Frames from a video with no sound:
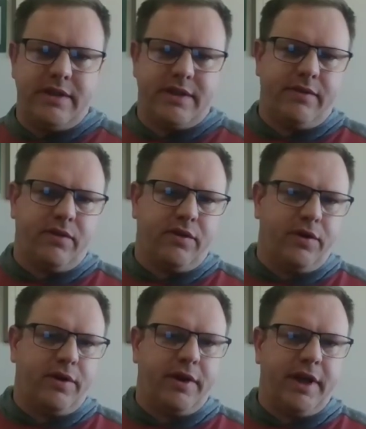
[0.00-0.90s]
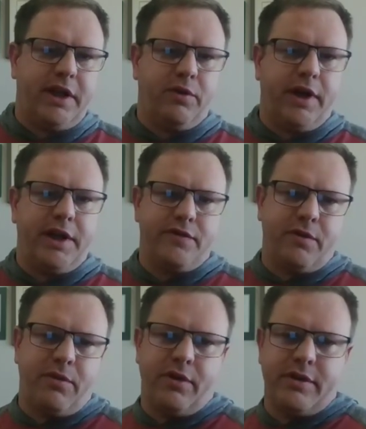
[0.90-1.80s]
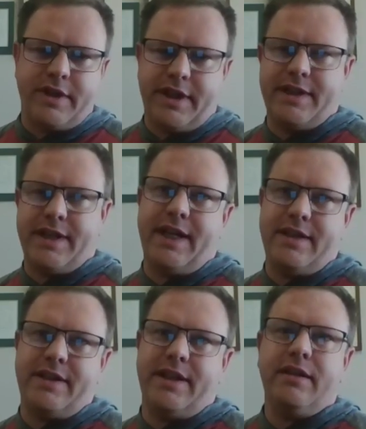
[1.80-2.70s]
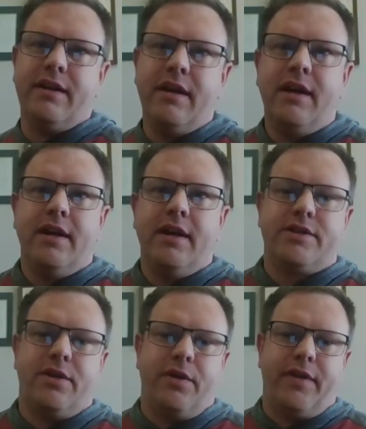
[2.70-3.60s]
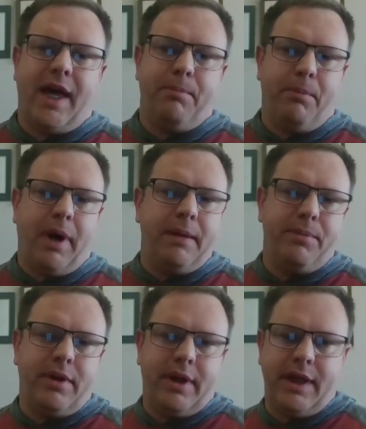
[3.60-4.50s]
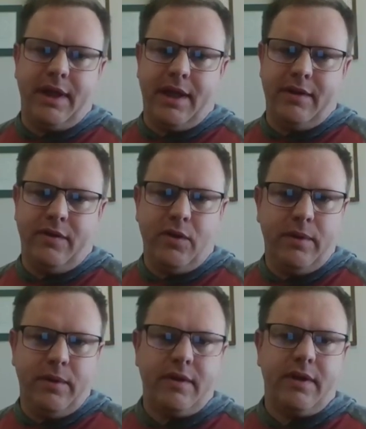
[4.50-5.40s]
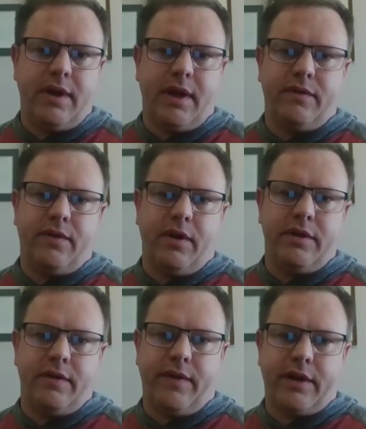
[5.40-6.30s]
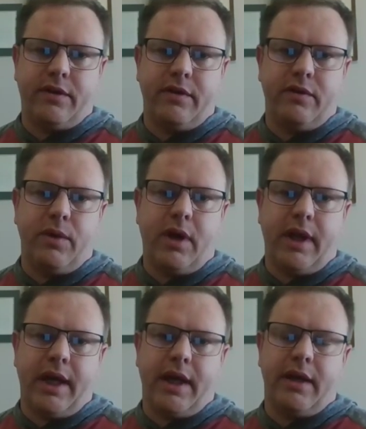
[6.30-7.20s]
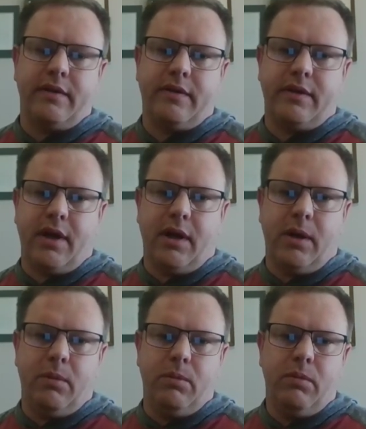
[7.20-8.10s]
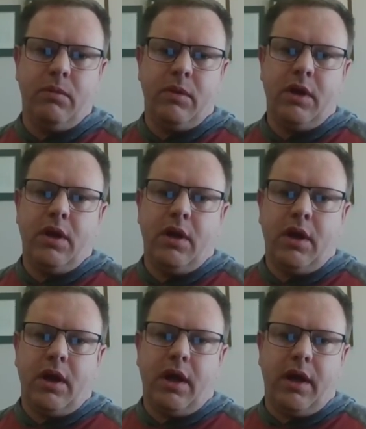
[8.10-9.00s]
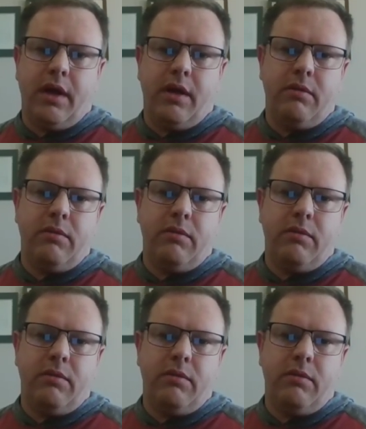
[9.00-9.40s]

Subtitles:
teens cover any range from 13 to 18. So that might play into it as far as a factor, as well as the